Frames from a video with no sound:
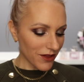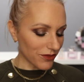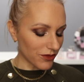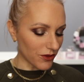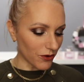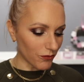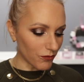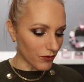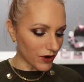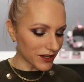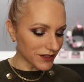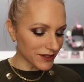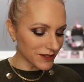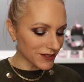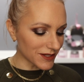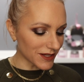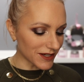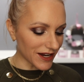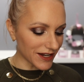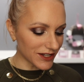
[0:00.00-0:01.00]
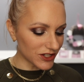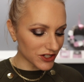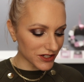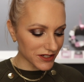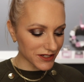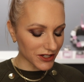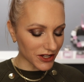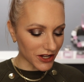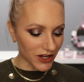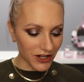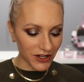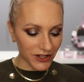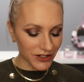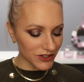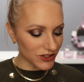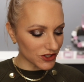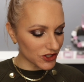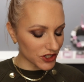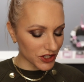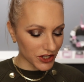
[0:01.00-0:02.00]
The ones that I just
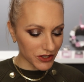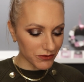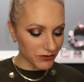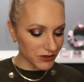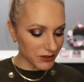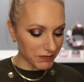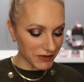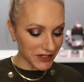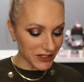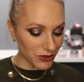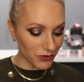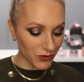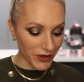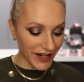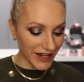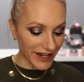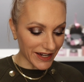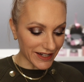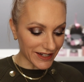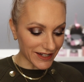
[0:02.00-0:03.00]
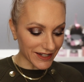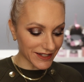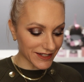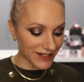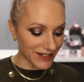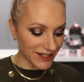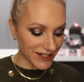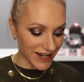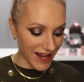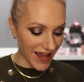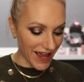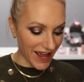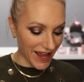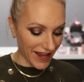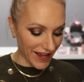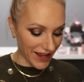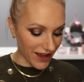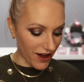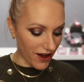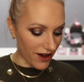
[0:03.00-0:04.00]
can't choose between
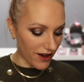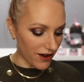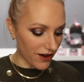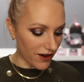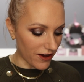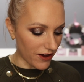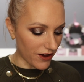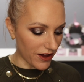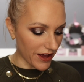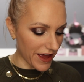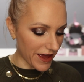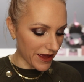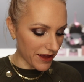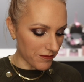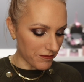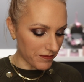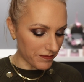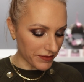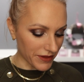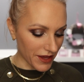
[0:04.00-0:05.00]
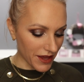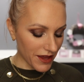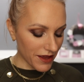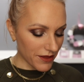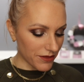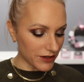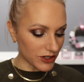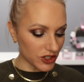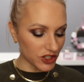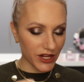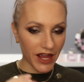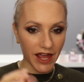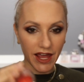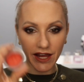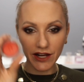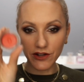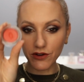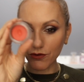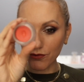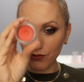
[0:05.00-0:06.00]
today are the shade